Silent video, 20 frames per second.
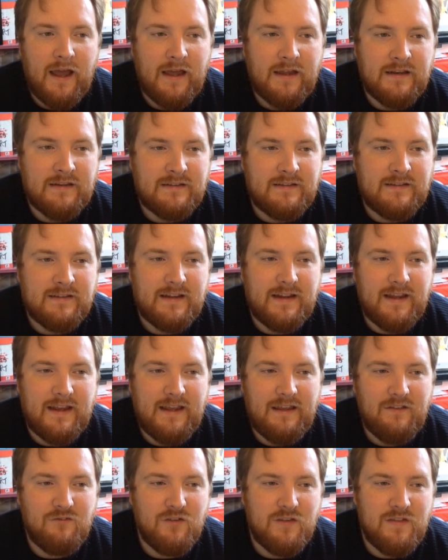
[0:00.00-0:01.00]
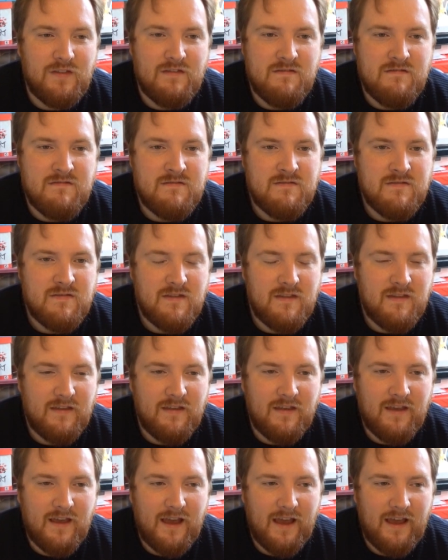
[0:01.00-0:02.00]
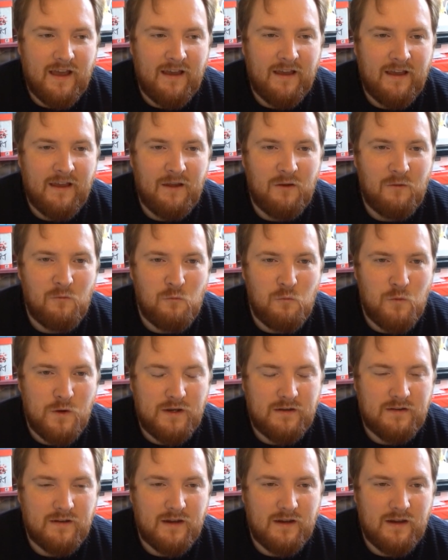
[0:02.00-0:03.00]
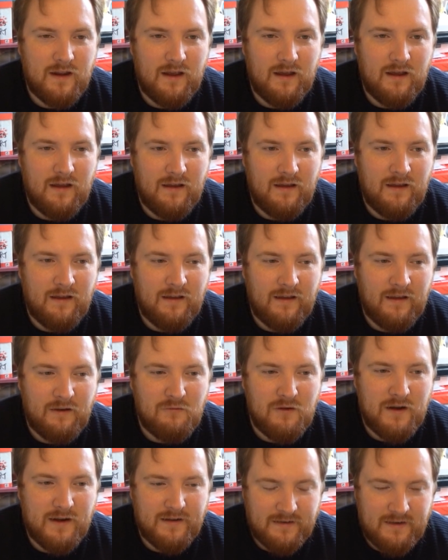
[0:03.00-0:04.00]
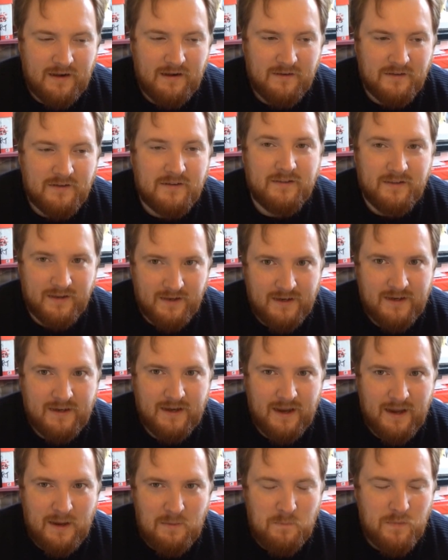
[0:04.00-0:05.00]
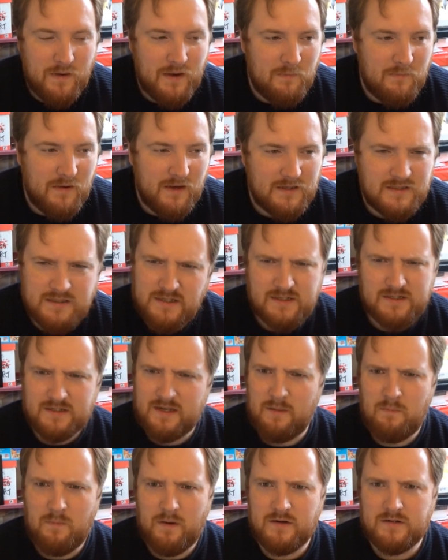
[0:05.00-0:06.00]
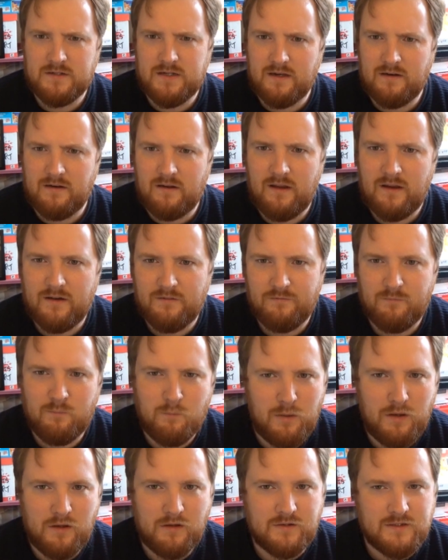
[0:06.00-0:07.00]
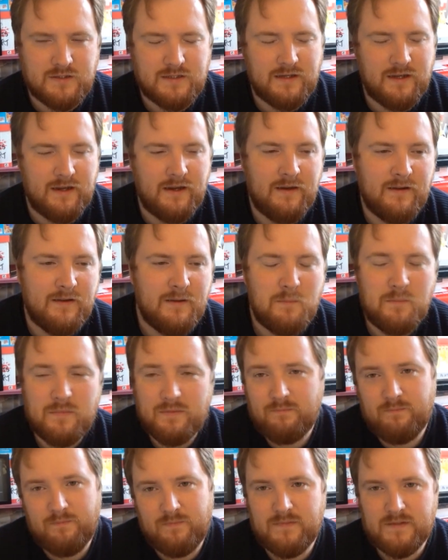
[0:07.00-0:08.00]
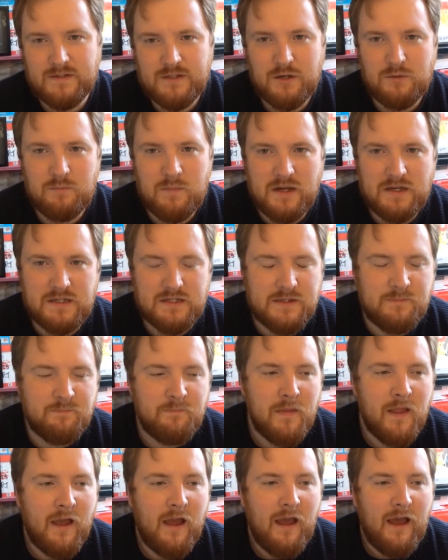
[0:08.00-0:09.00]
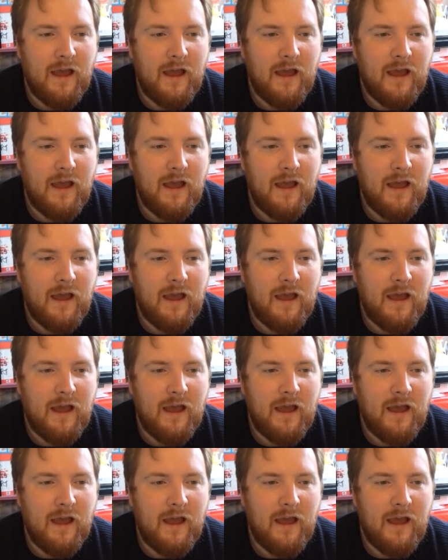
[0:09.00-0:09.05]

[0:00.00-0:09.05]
And even reading, I read an article in Empire magazine. Empire's getting a lot of plugs today. It's a good magazine.